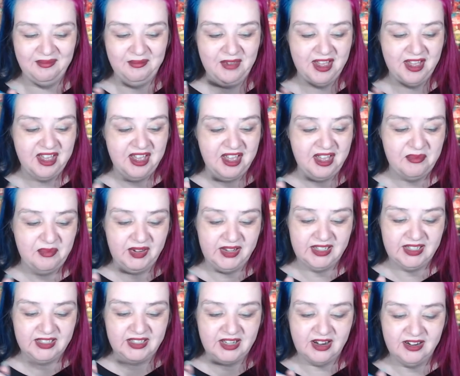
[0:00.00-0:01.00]
um,
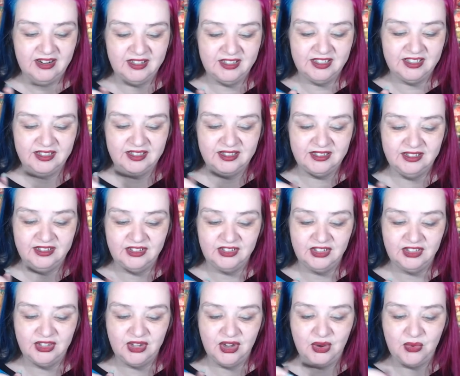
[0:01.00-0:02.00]
but it's hard to
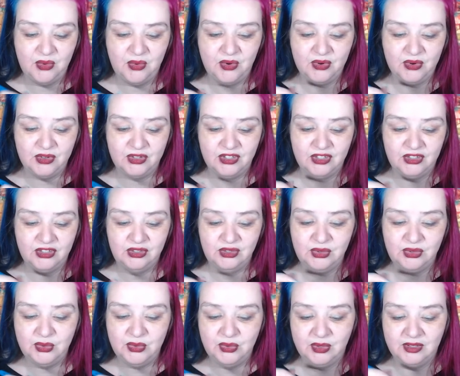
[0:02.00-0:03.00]
to know what to
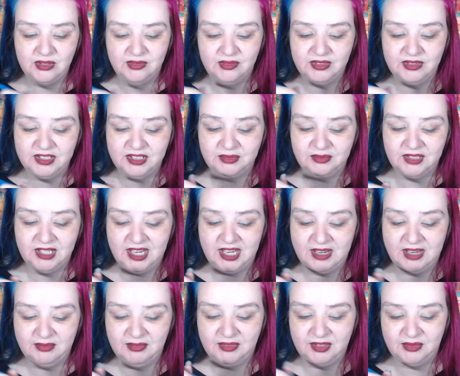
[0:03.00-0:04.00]
do
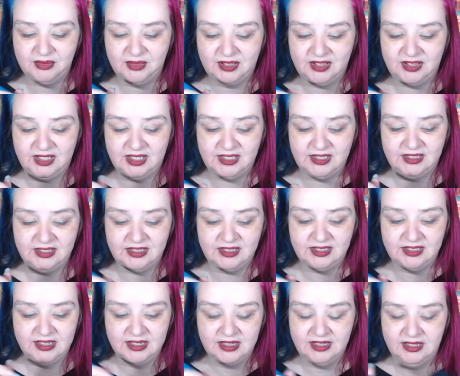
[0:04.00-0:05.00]
sometimes with it.
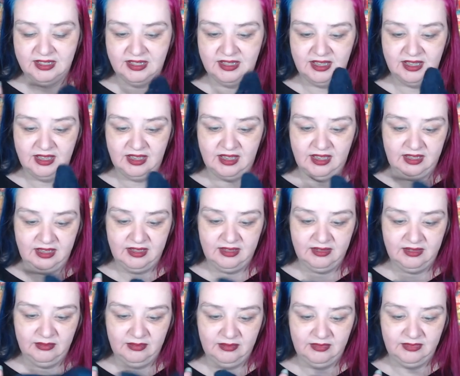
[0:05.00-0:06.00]

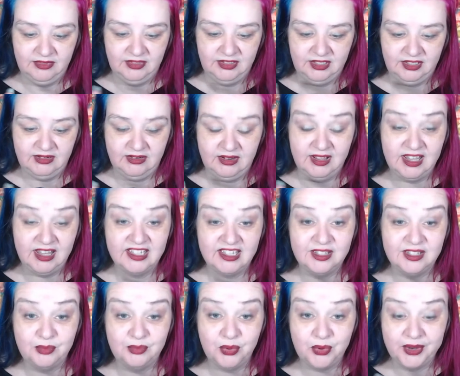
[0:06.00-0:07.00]
Um, so, and
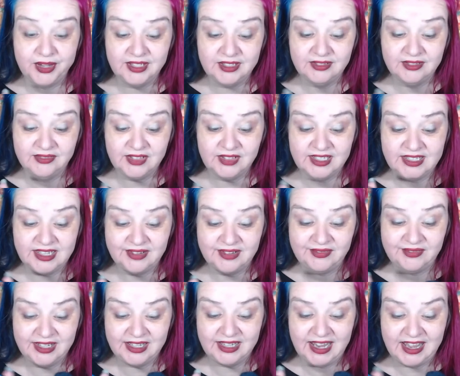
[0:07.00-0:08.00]
that's the point of these
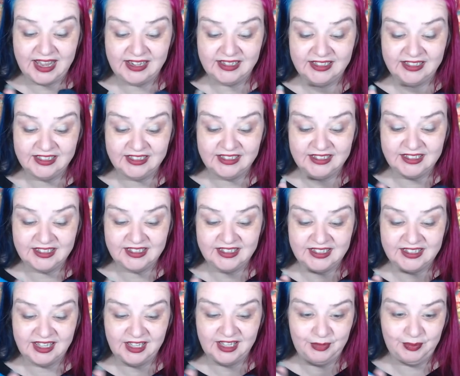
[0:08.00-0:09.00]
advent calendars is
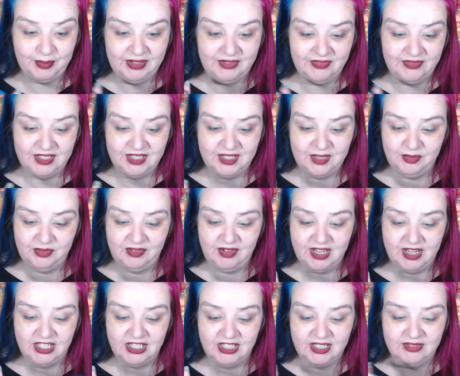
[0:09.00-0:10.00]
to get a bit of
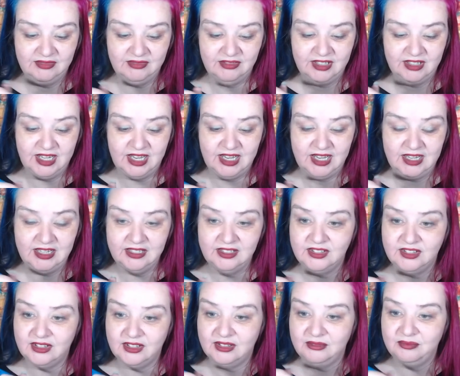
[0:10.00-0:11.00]
inspiration every day.
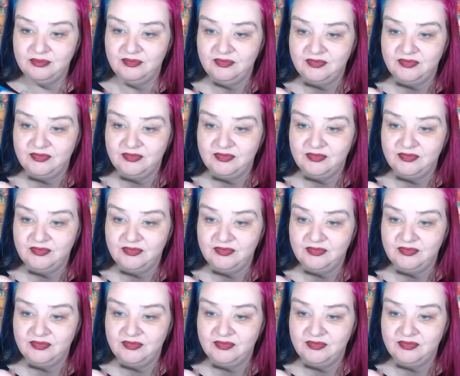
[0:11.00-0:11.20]
So,